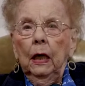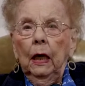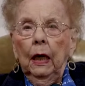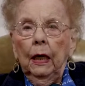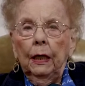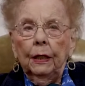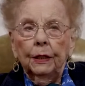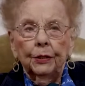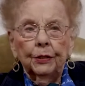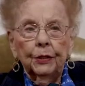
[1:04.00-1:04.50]

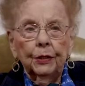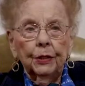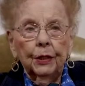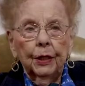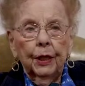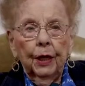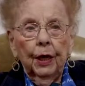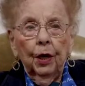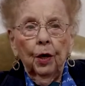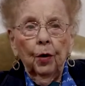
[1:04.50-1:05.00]
and see the
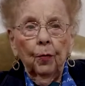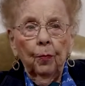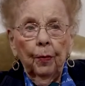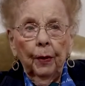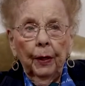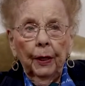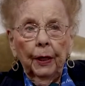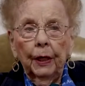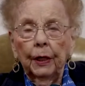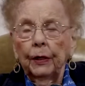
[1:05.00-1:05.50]

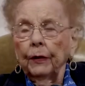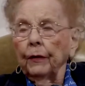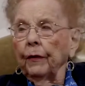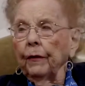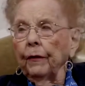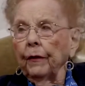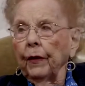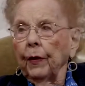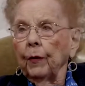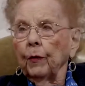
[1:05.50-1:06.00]
airplane, and
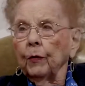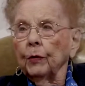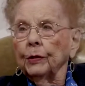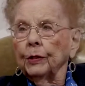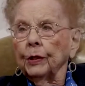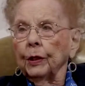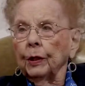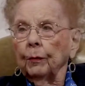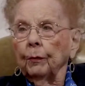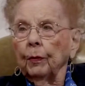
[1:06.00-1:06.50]
then they would
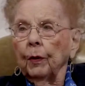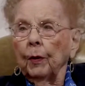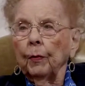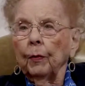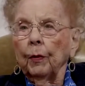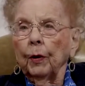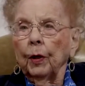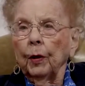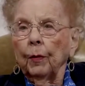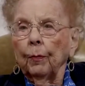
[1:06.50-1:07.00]
take
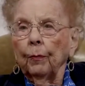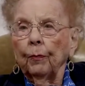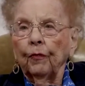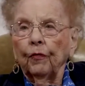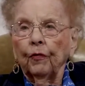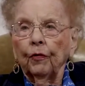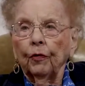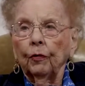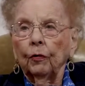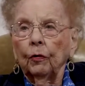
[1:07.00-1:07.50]
people up
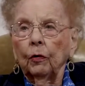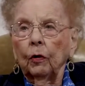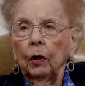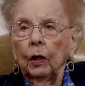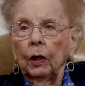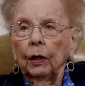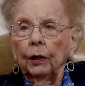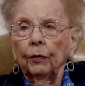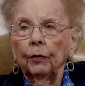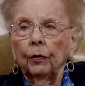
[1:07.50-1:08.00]
for,
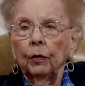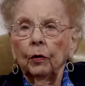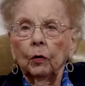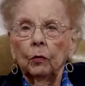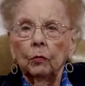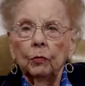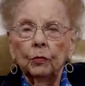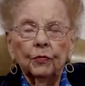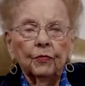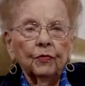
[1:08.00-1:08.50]
I don't know,
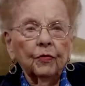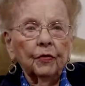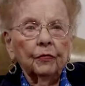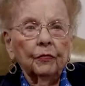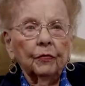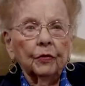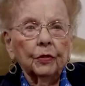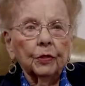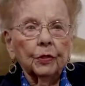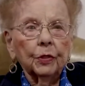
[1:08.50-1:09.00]
it was
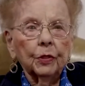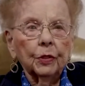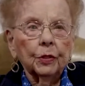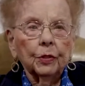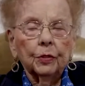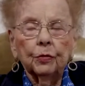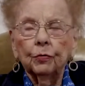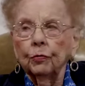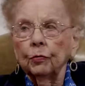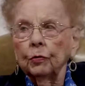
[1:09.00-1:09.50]
50
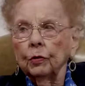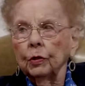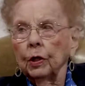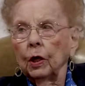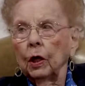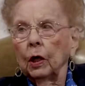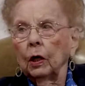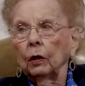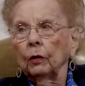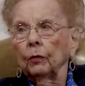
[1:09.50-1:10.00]
cents or
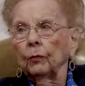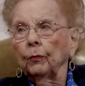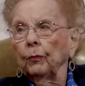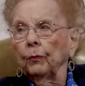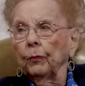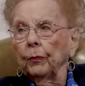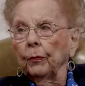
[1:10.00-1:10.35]
$1.